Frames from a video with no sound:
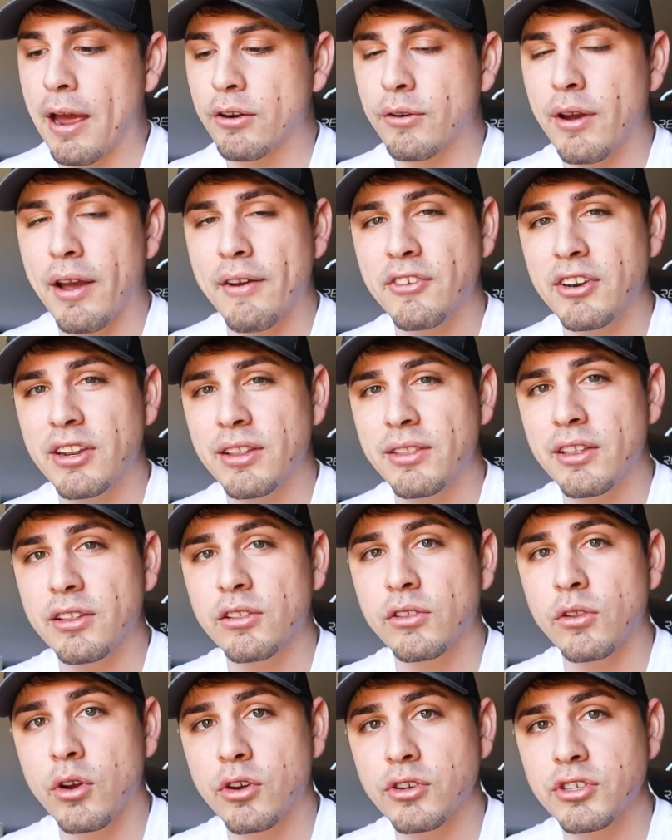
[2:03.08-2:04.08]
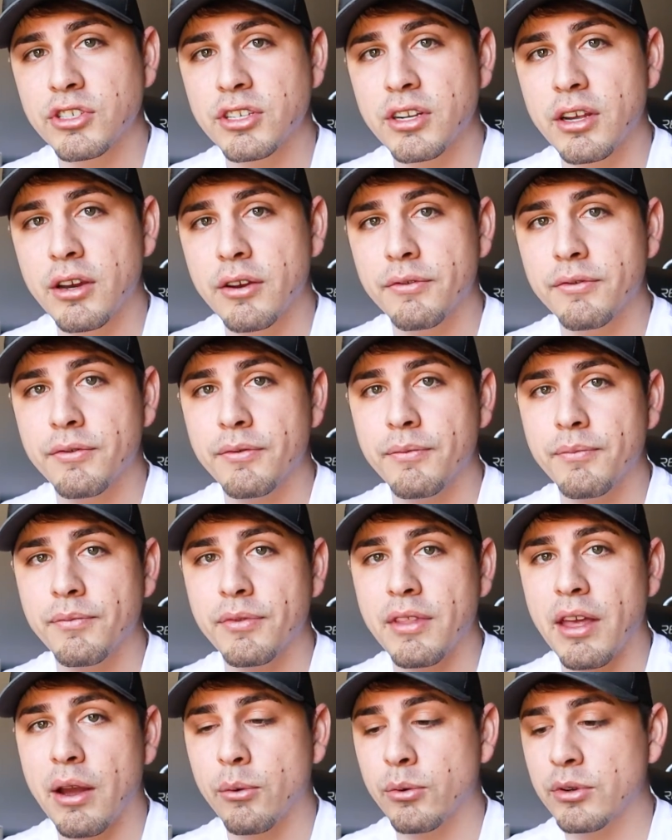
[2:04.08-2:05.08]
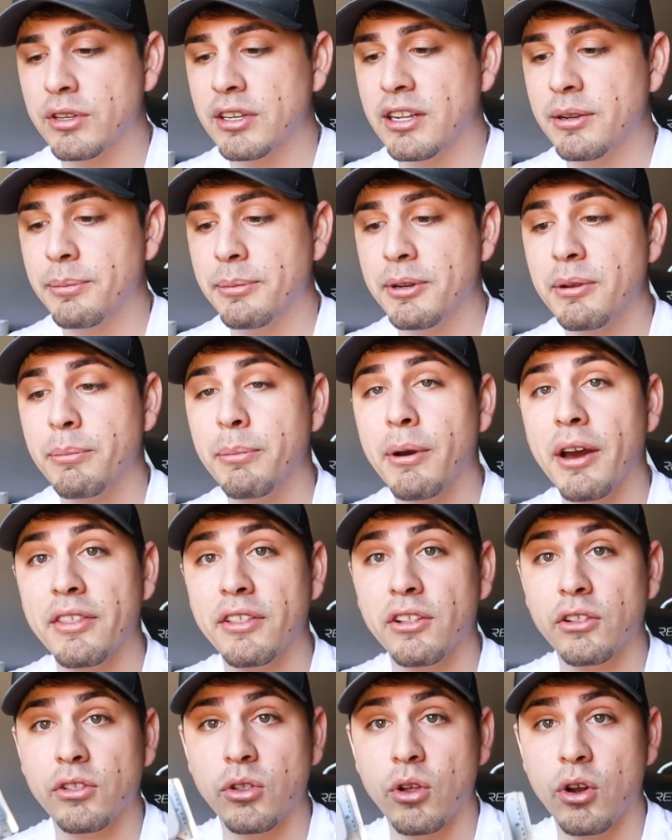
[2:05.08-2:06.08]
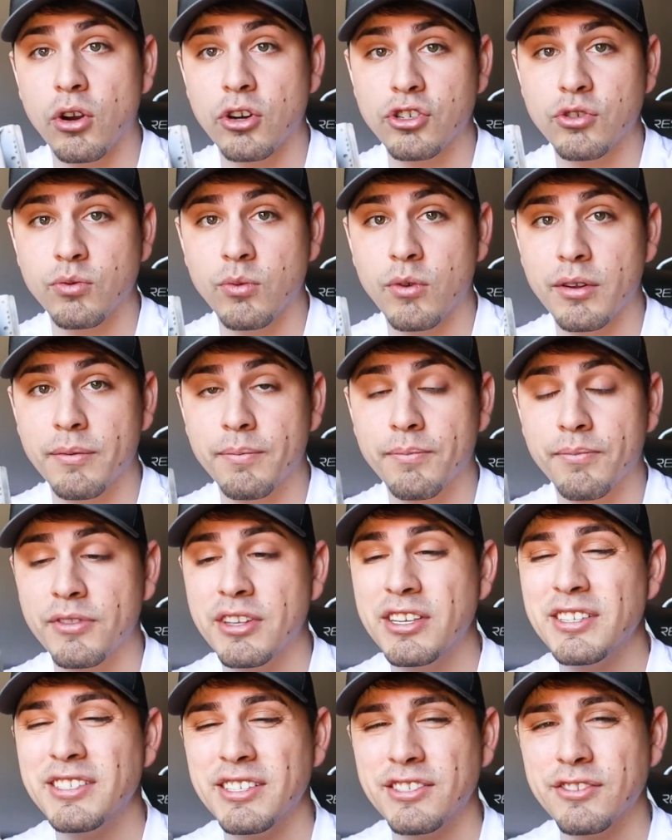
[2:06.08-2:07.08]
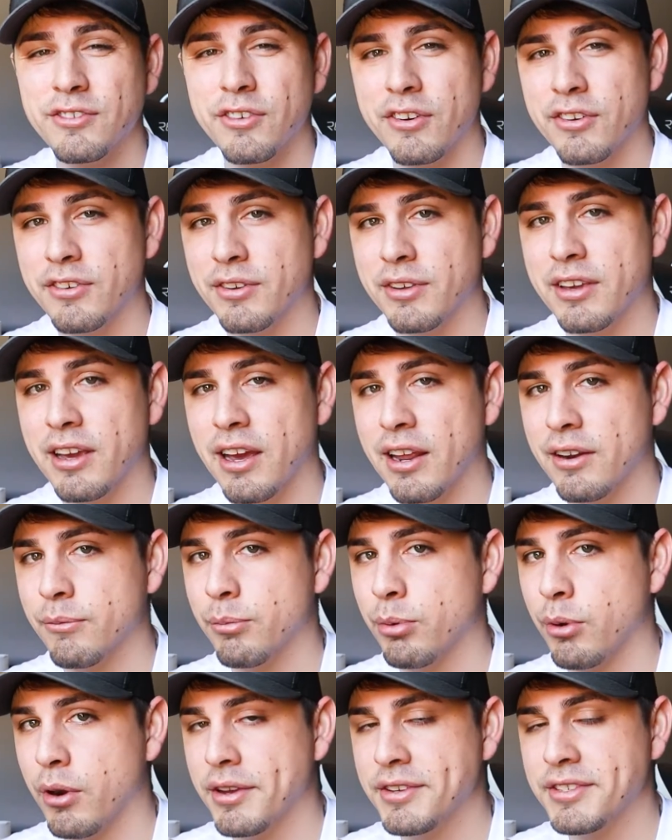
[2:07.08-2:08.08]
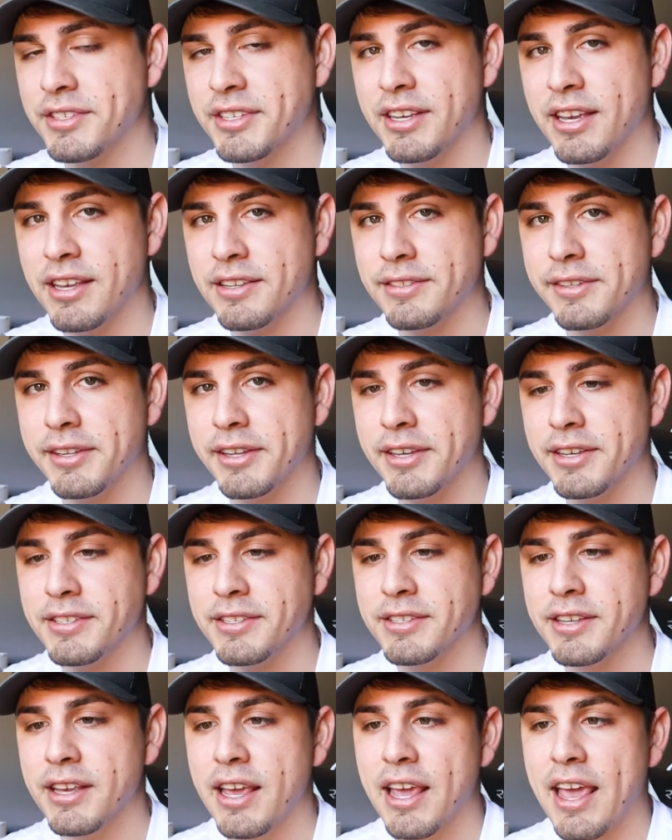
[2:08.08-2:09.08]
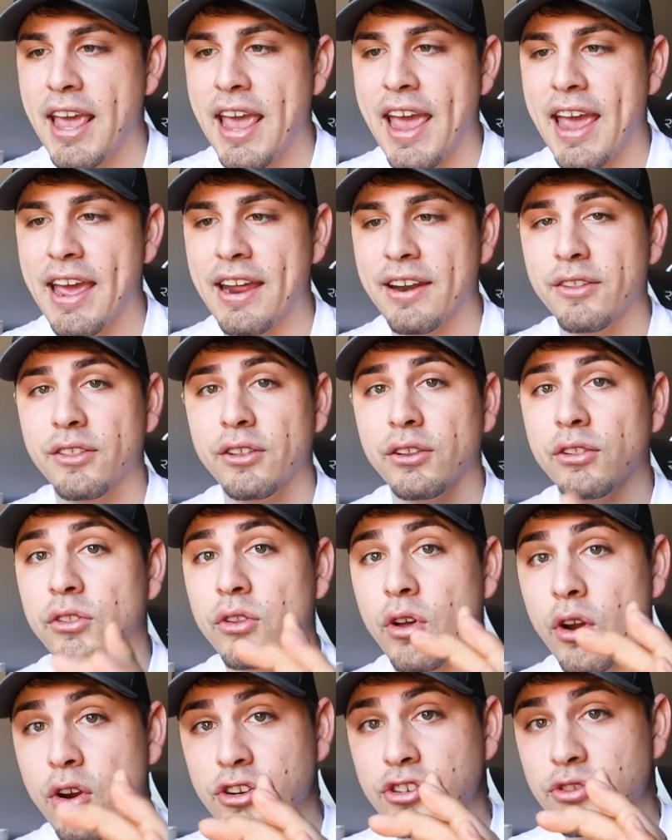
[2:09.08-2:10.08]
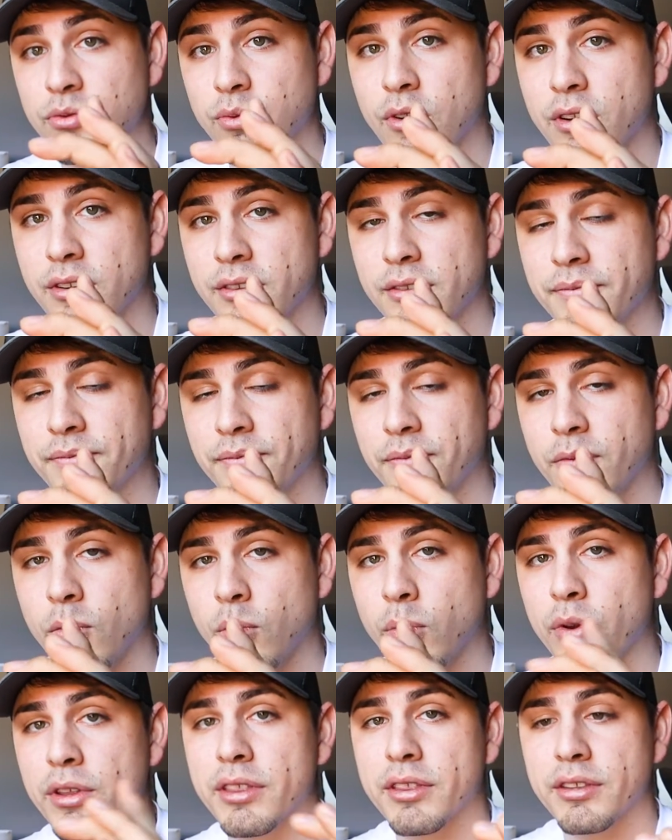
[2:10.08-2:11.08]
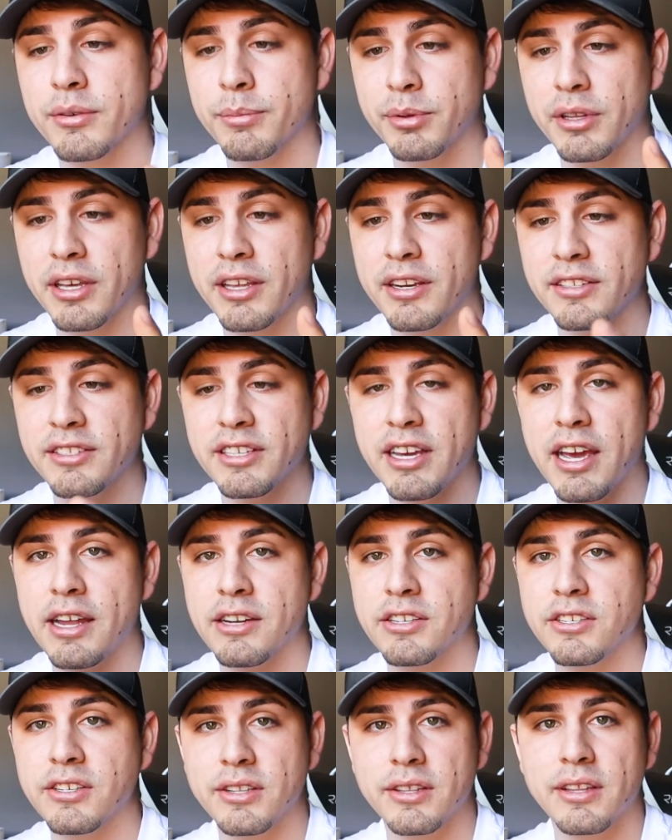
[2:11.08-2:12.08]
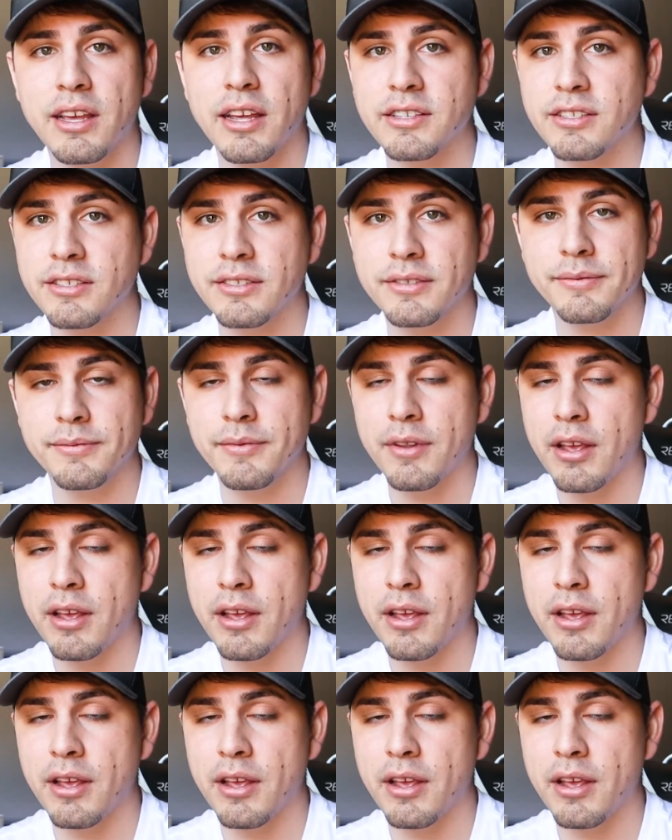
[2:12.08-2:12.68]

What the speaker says: don't have anything large enough that would need me to buy the large one. These things are already kind of pricey as it is, and the large one with the blade attached, that's,